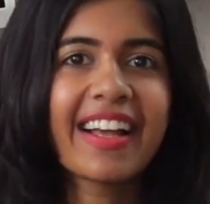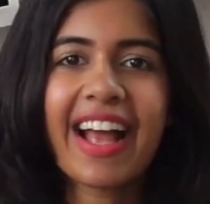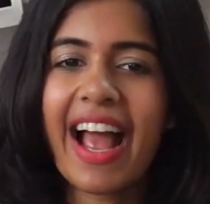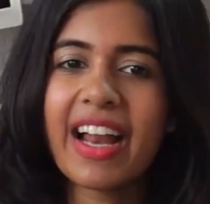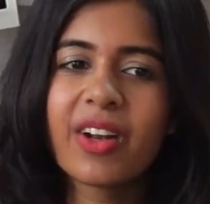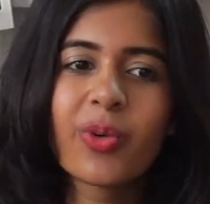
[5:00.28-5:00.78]
Like,
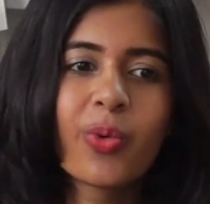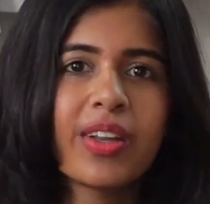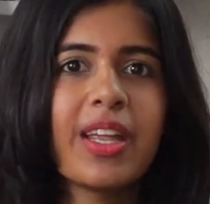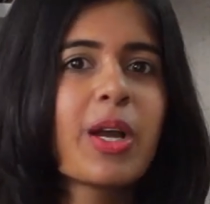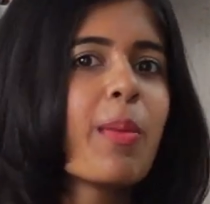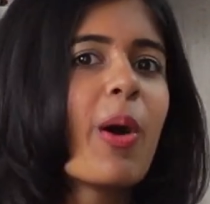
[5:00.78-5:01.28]
I
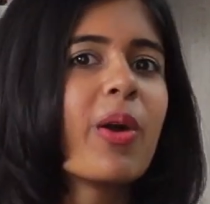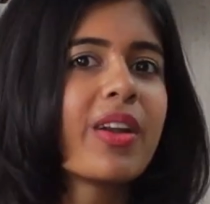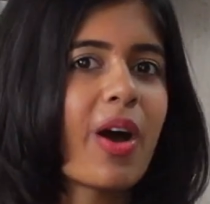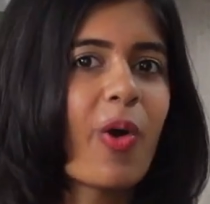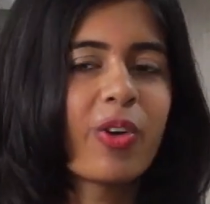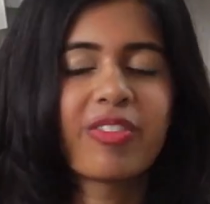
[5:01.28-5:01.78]
don't think about
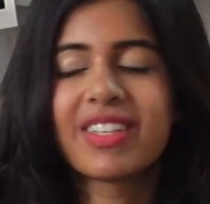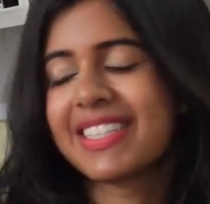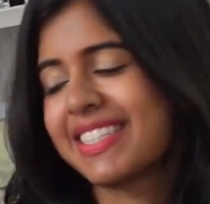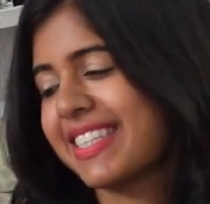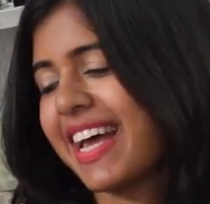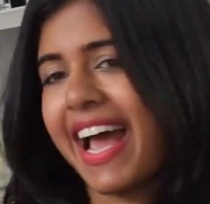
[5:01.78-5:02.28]
all of this
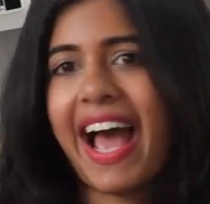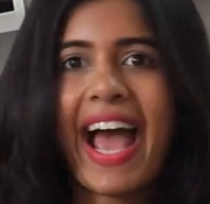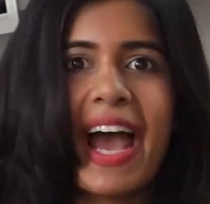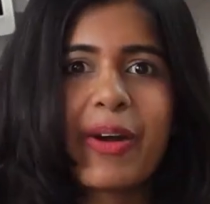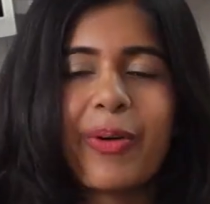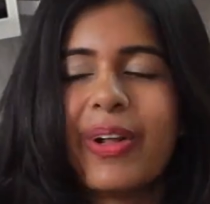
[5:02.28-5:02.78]

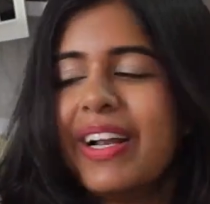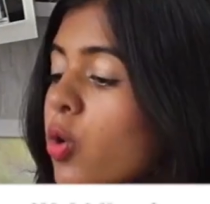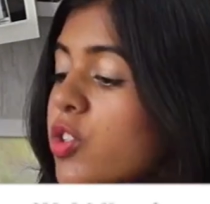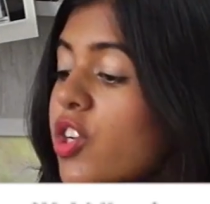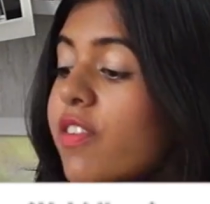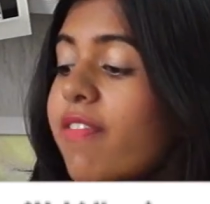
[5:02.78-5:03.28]
at all.
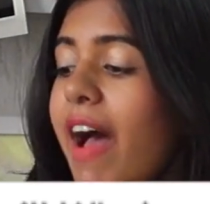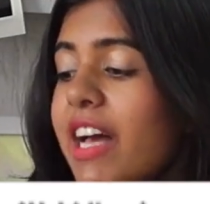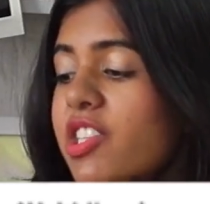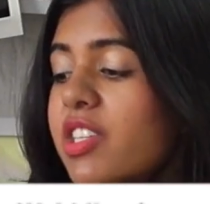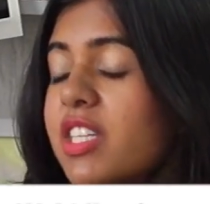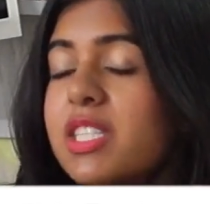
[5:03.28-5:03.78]
Who's your
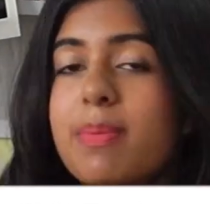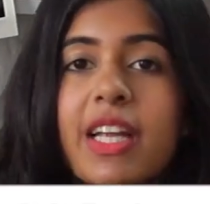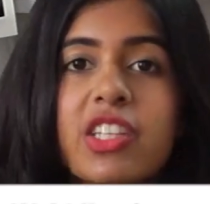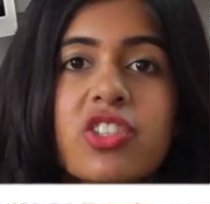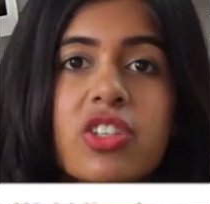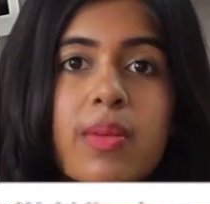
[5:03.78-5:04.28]
fashion
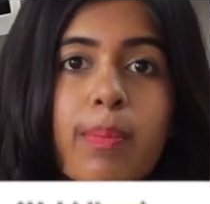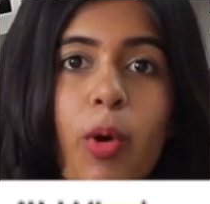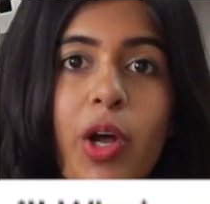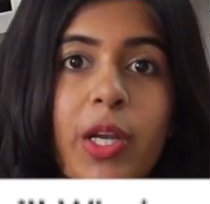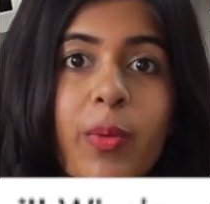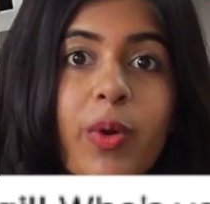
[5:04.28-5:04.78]
inspiration in
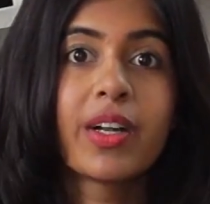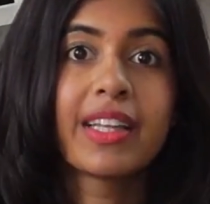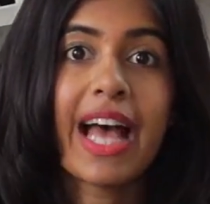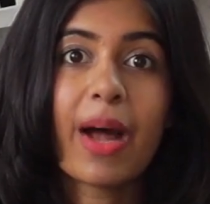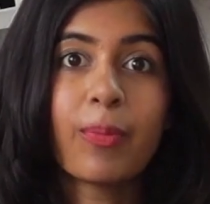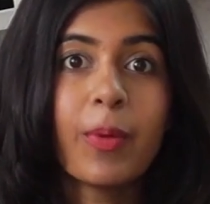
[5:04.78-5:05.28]
Bollywood?
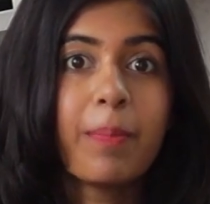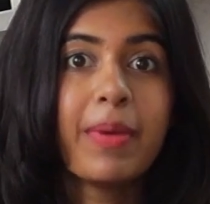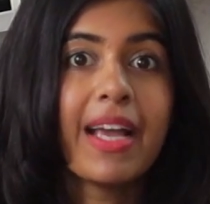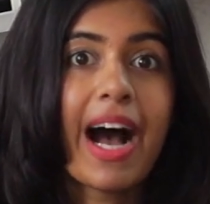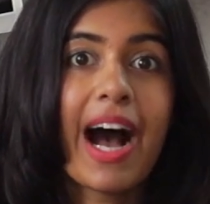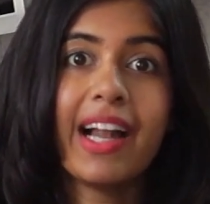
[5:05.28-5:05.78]
That would
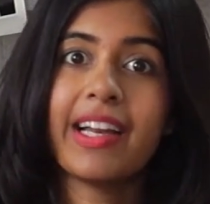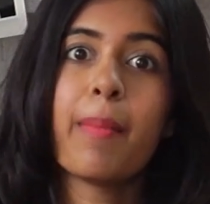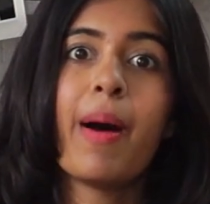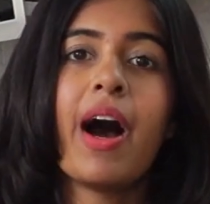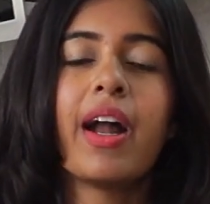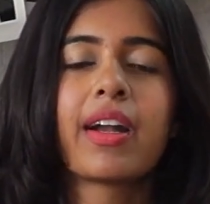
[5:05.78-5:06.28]
be Alia
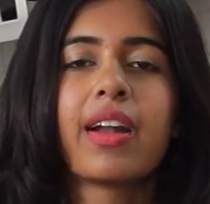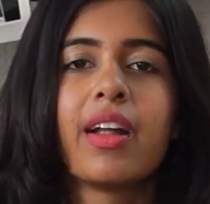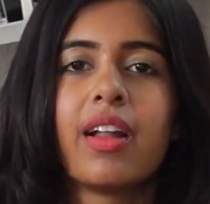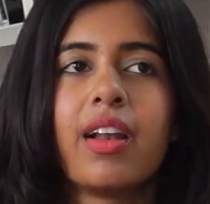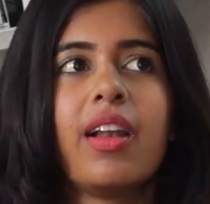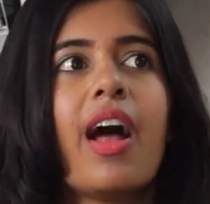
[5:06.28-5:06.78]
Bhatt.
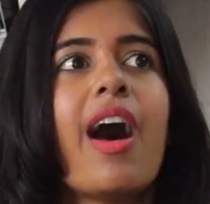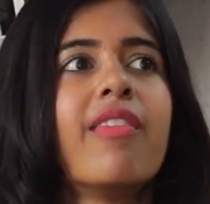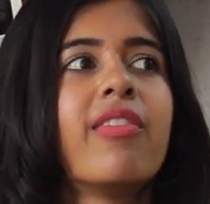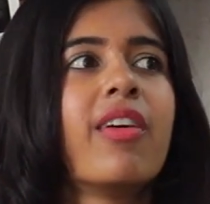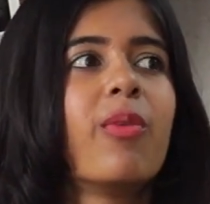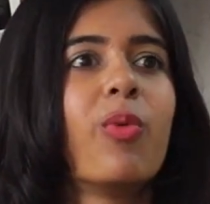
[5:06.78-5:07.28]

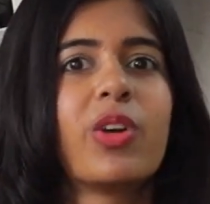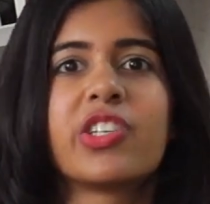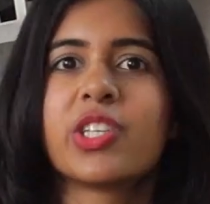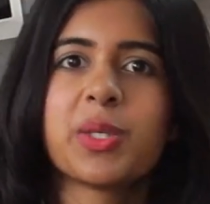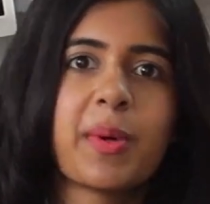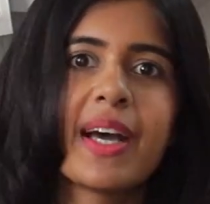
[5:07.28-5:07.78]
Love what
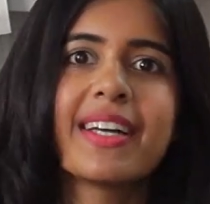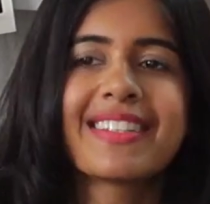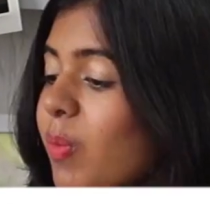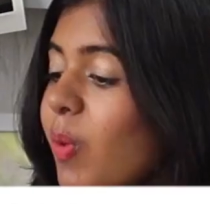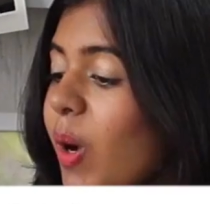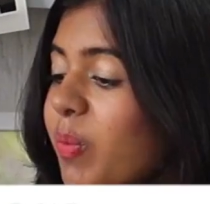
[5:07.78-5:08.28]
she wears.
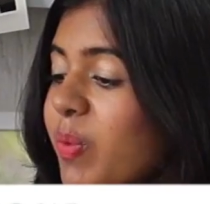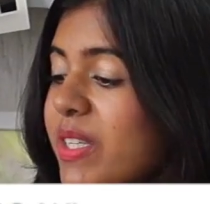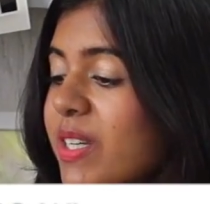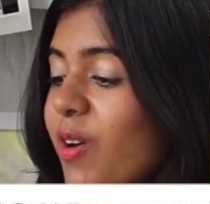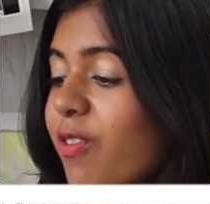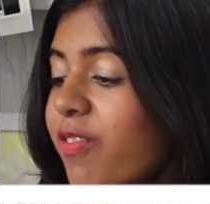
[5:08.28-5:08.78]
What
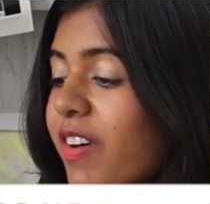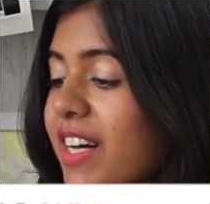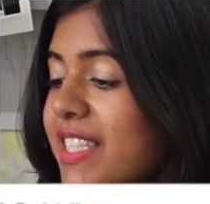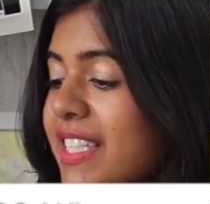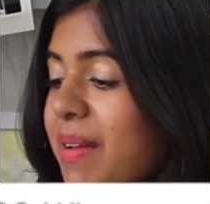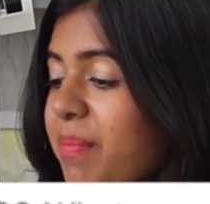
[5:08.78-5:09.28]
was your
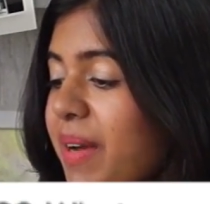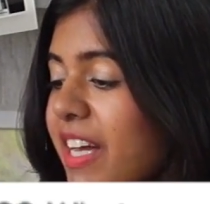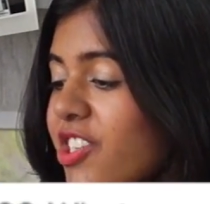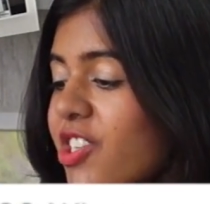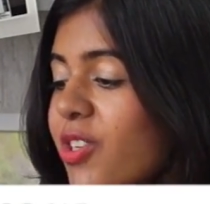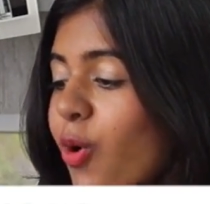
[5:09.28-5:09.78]
first
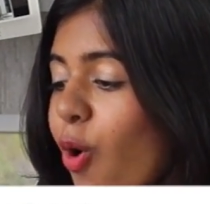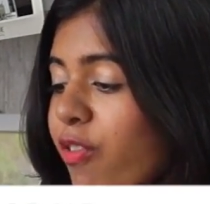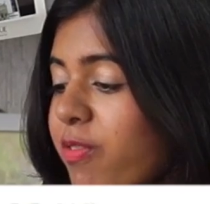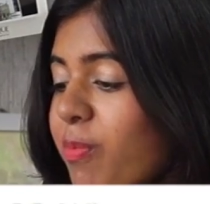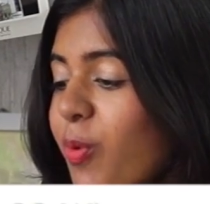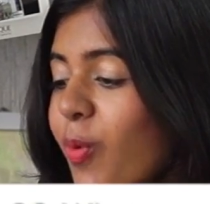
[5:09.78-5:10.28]
impression
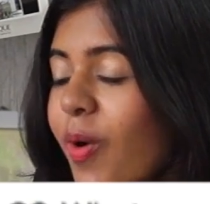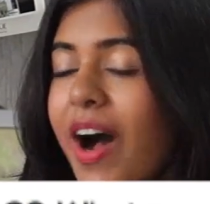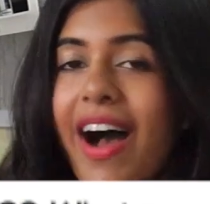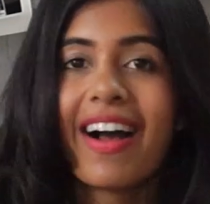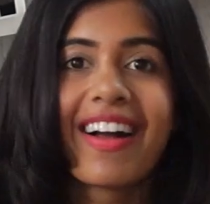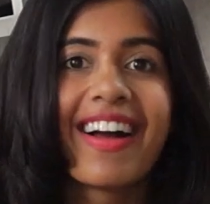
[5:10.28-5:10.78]
of
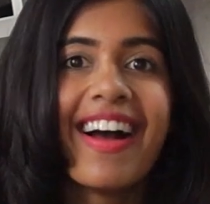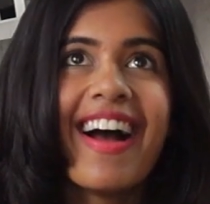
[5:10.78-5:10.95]
Mohak?